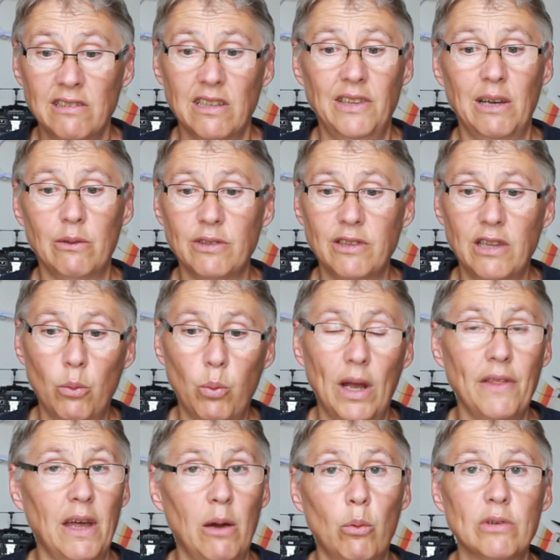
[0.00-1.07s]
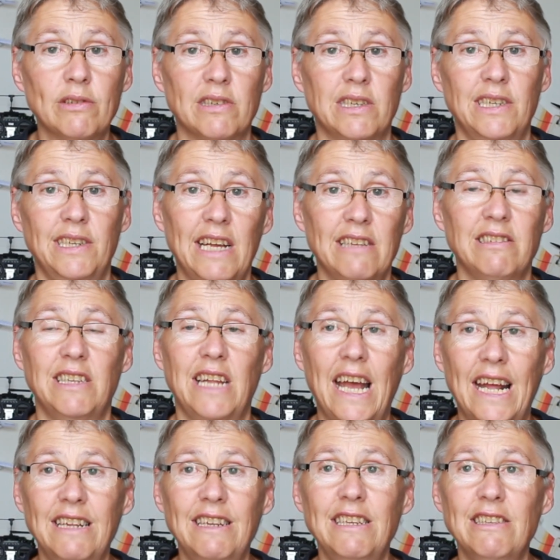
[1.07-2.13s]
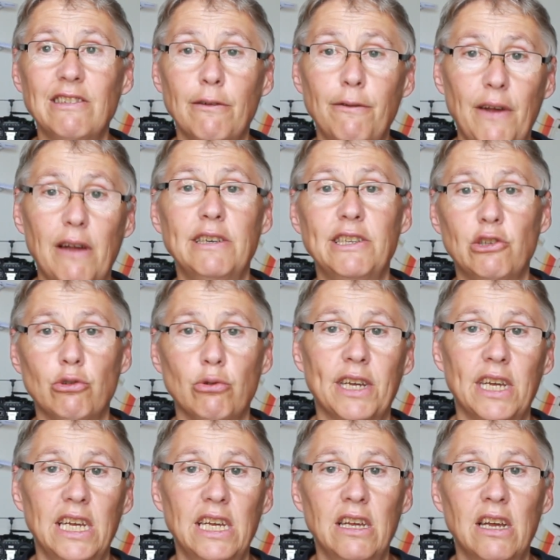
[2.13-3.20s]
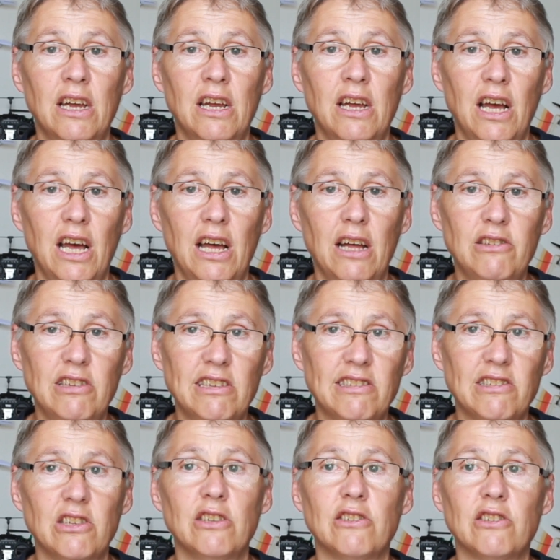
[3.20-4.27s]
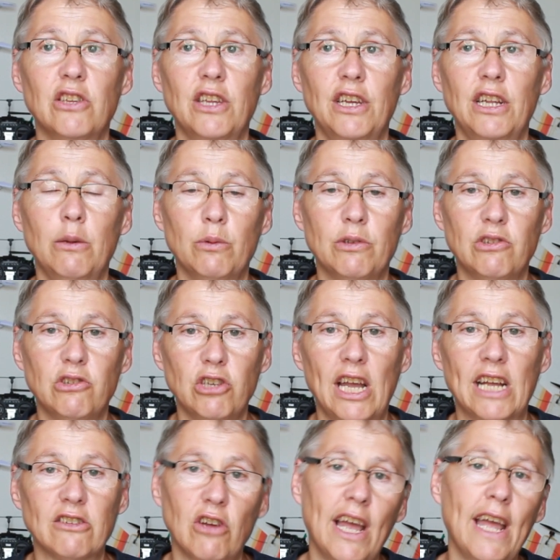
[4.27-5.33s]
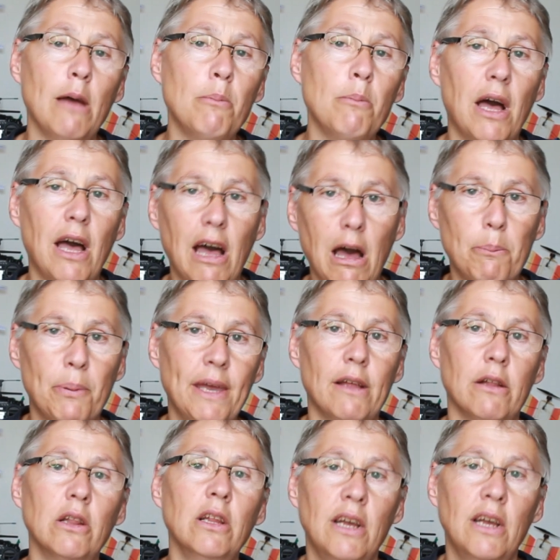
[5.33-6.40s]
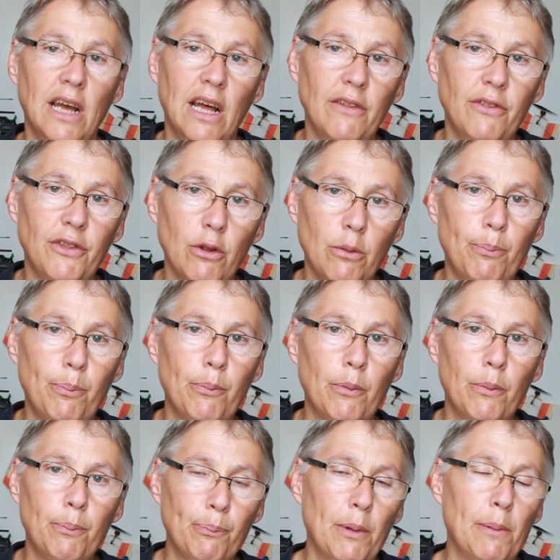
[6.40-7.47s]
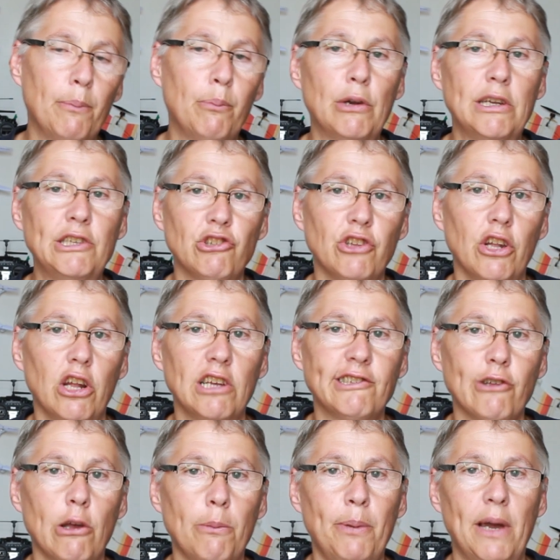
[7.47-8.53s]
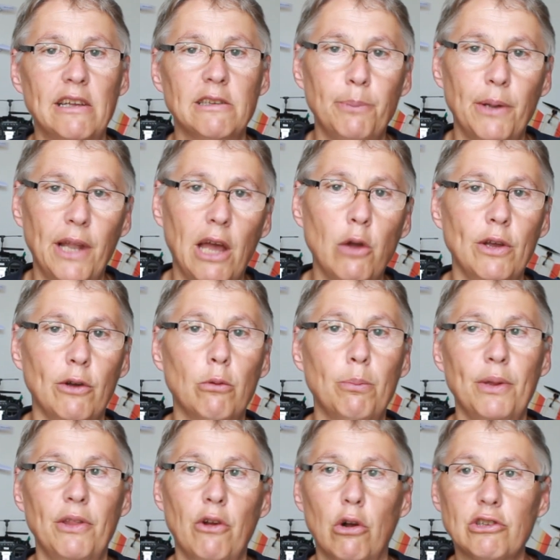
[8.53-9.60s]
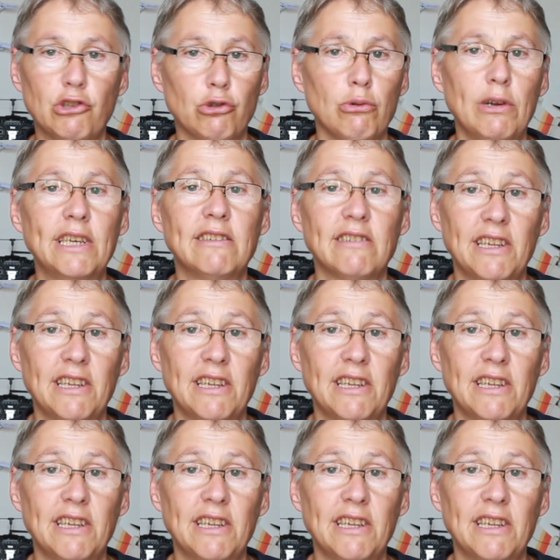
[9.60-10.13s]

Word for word: So there was no way that wasn't connected and it is a very tricky uh, distance that it was checked. I am uphill and the, the bridge that I stop at is below hill, but there are trees